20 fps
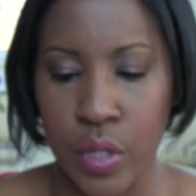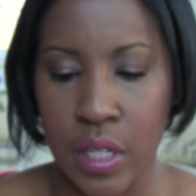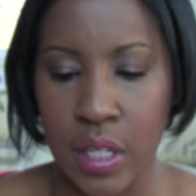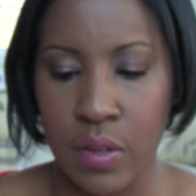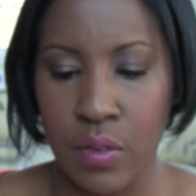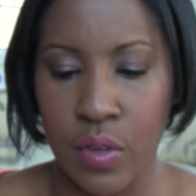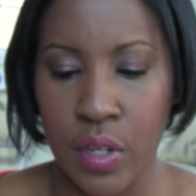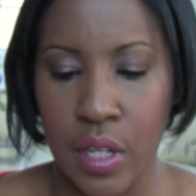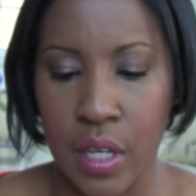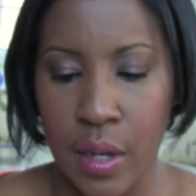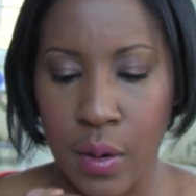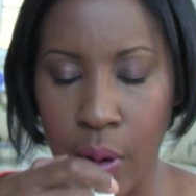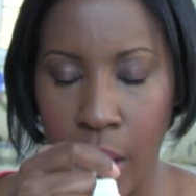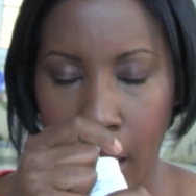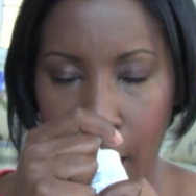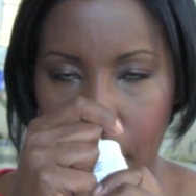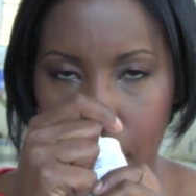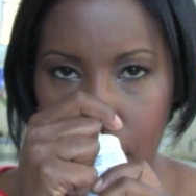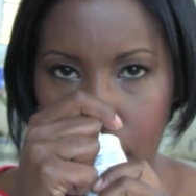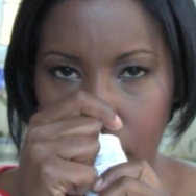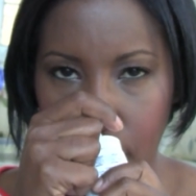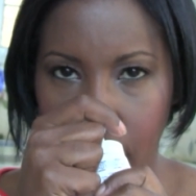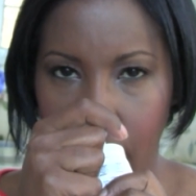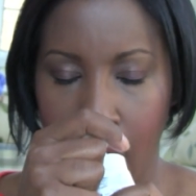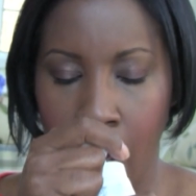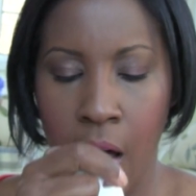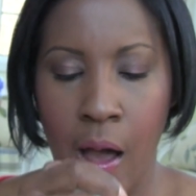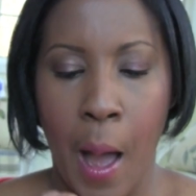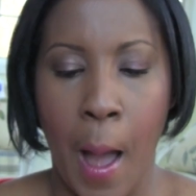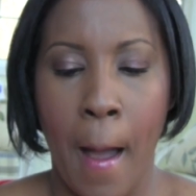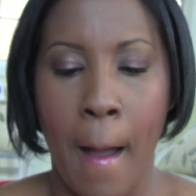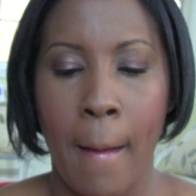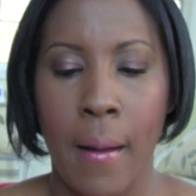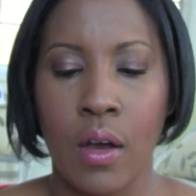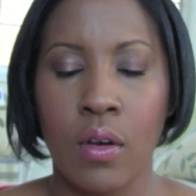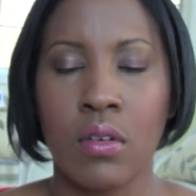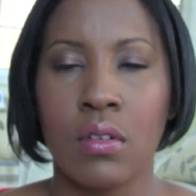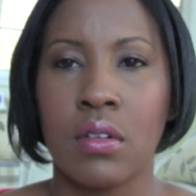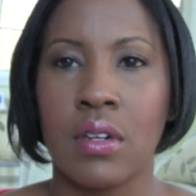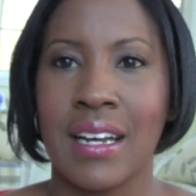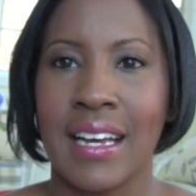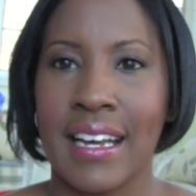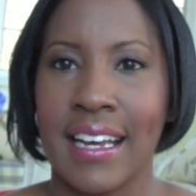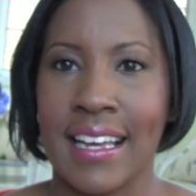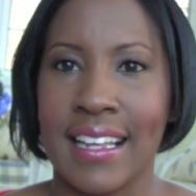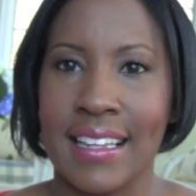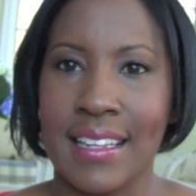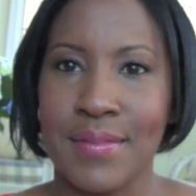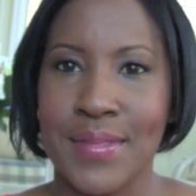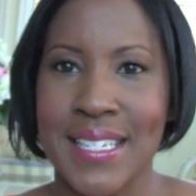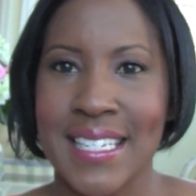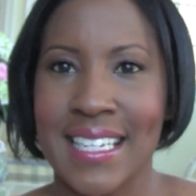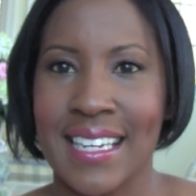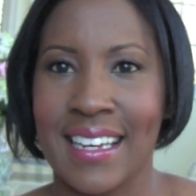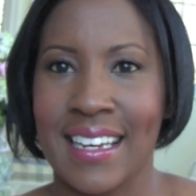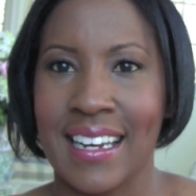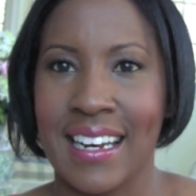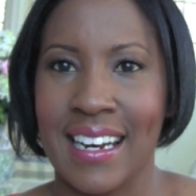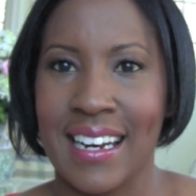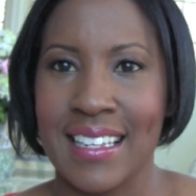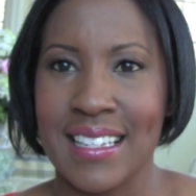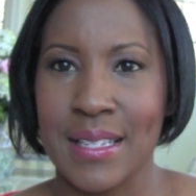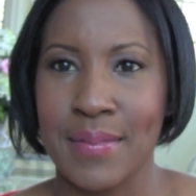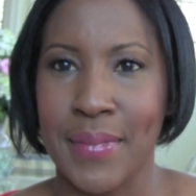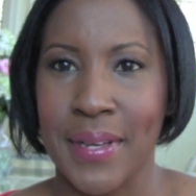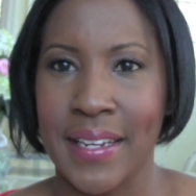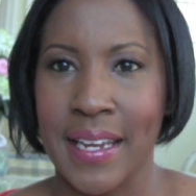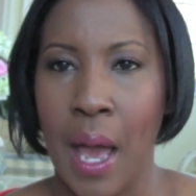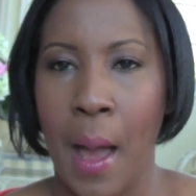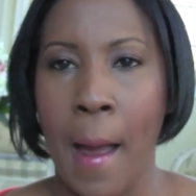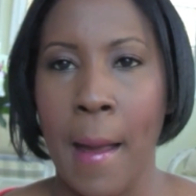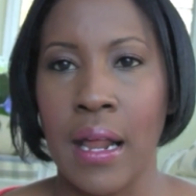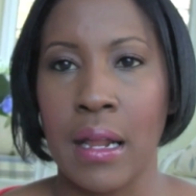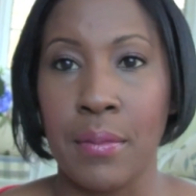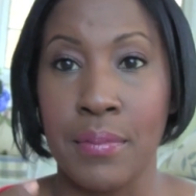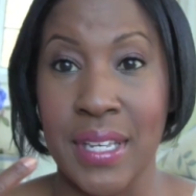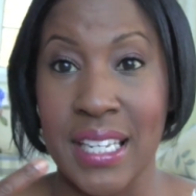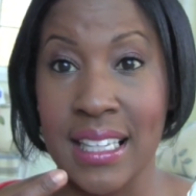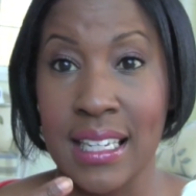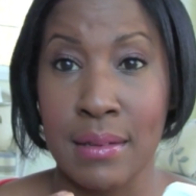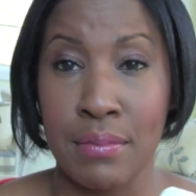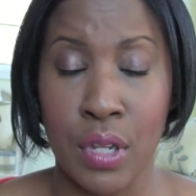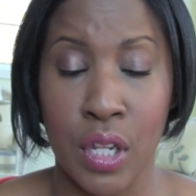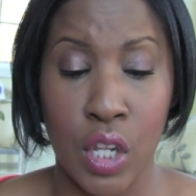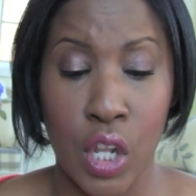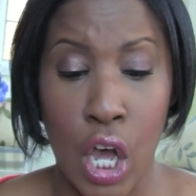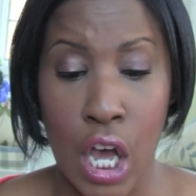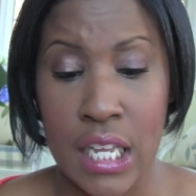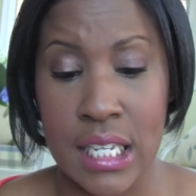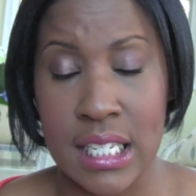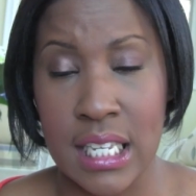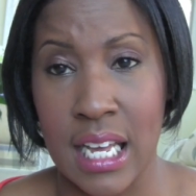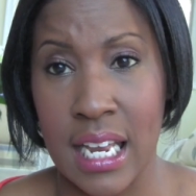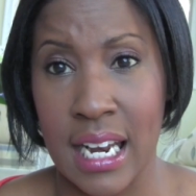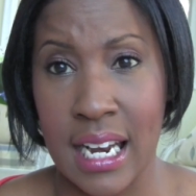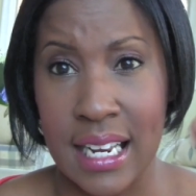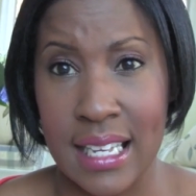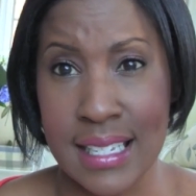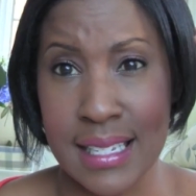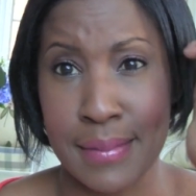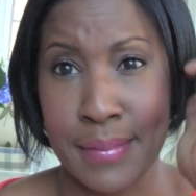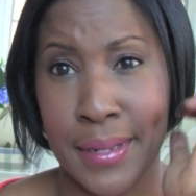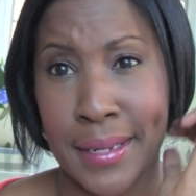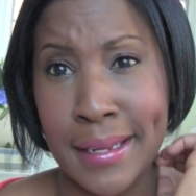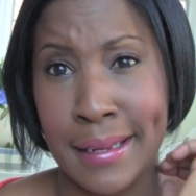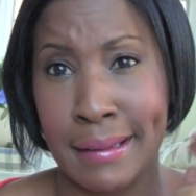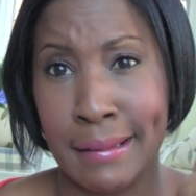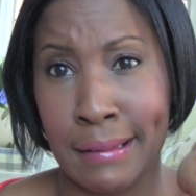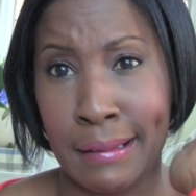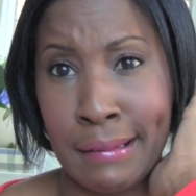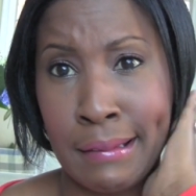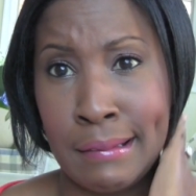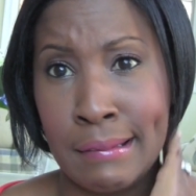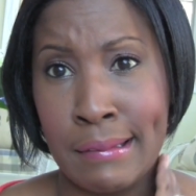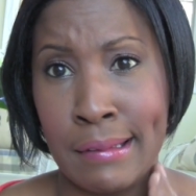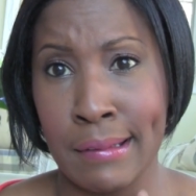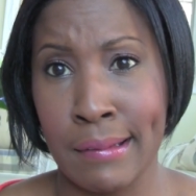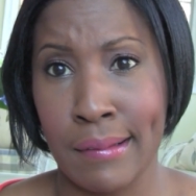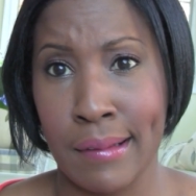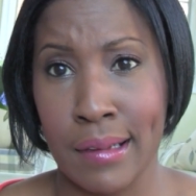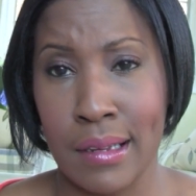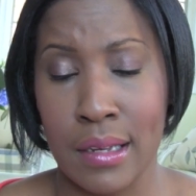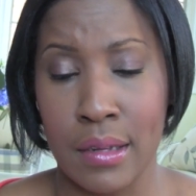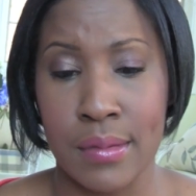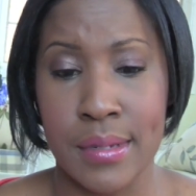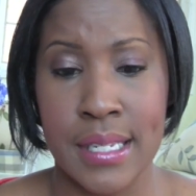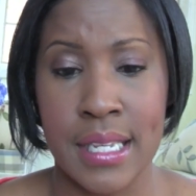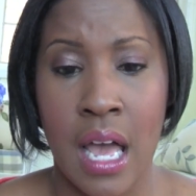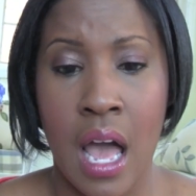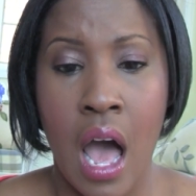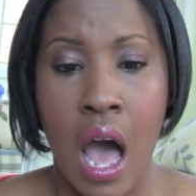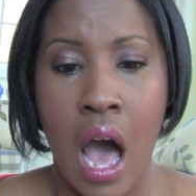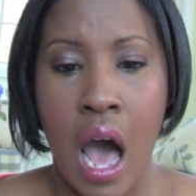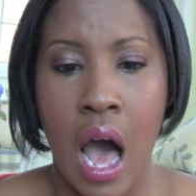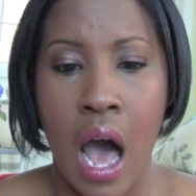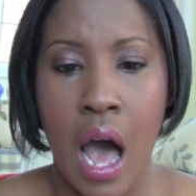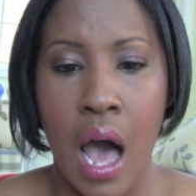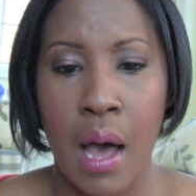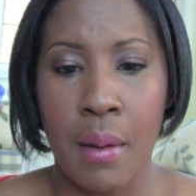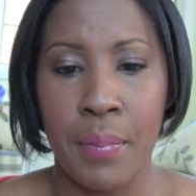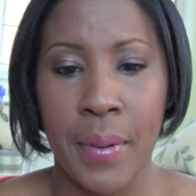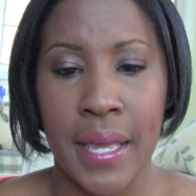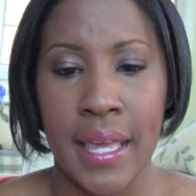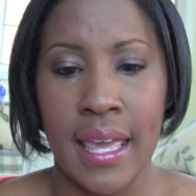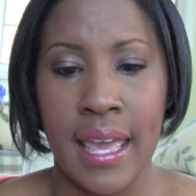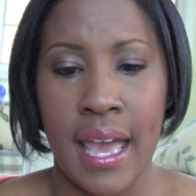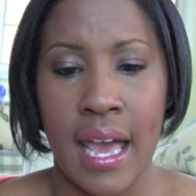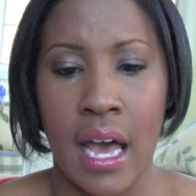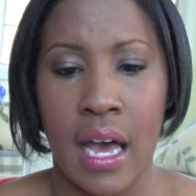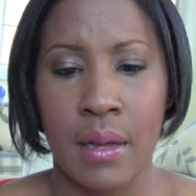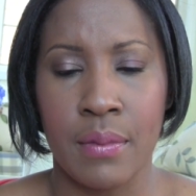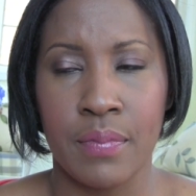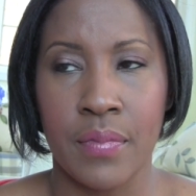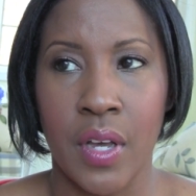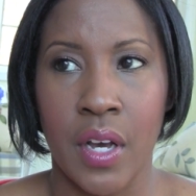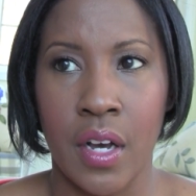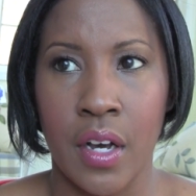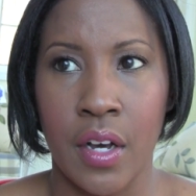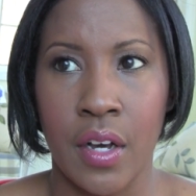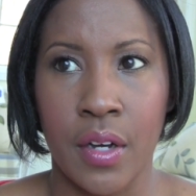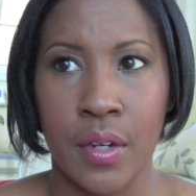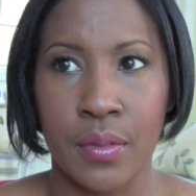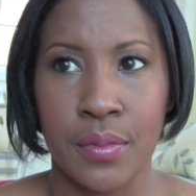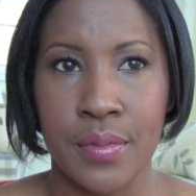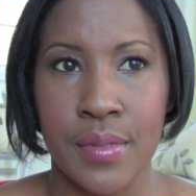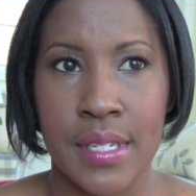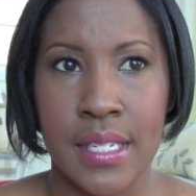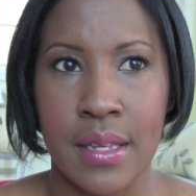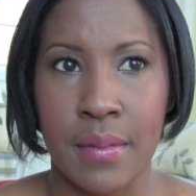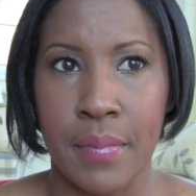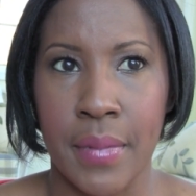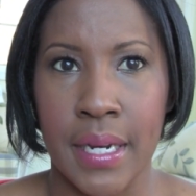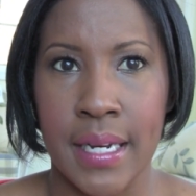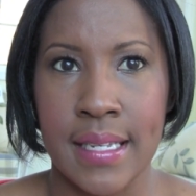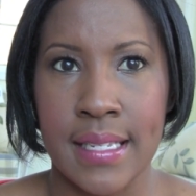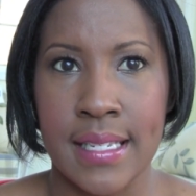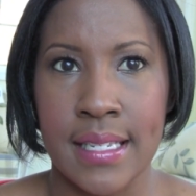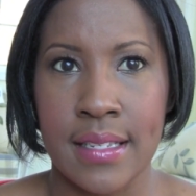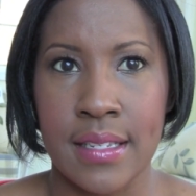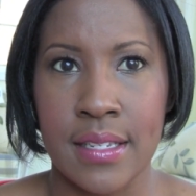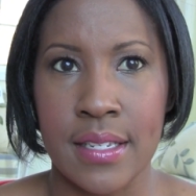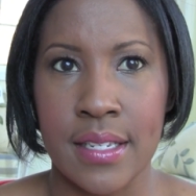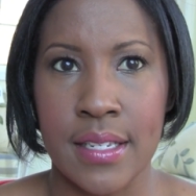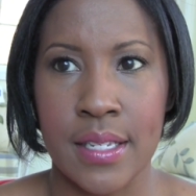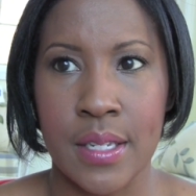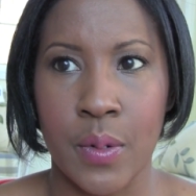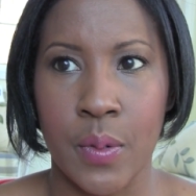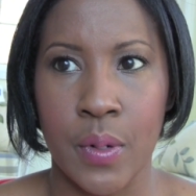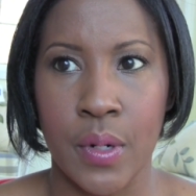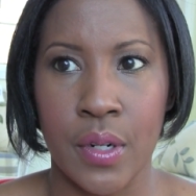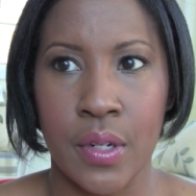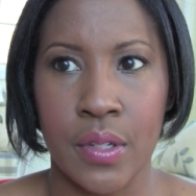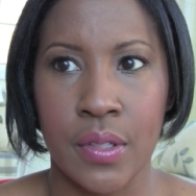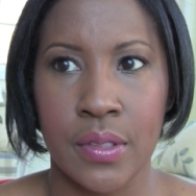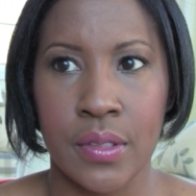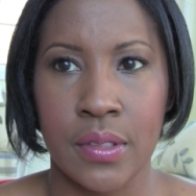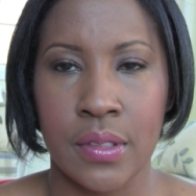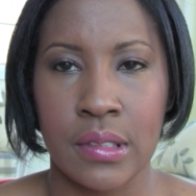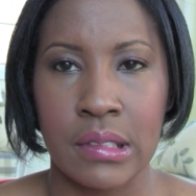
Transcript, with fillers: really, really great. Oh, oh, I got lipstick on it. I smell that. I, I mean, lip gloss on it. I smell that a little too close. Uh, but yeah, uh-oh, somebody sees a squirrel.